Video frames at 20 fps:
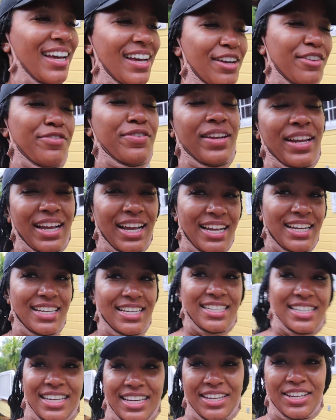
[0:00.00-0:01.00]
I feel like I ain't
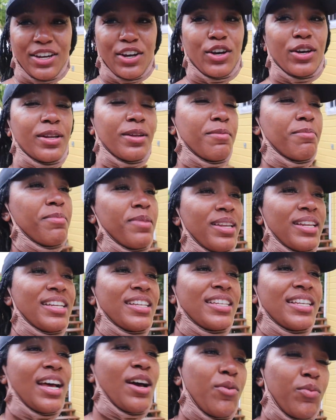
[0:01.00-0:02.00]
seen y'all in a minute,
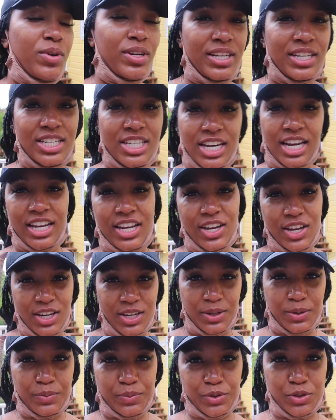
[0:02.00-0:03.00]
so I wanted to check
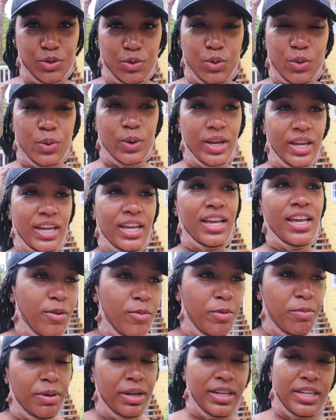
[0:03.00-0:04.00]
y'all up real quick.
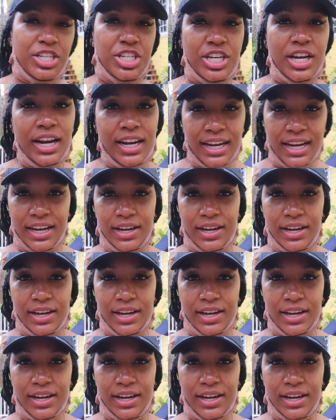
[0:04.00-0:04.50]
We about to check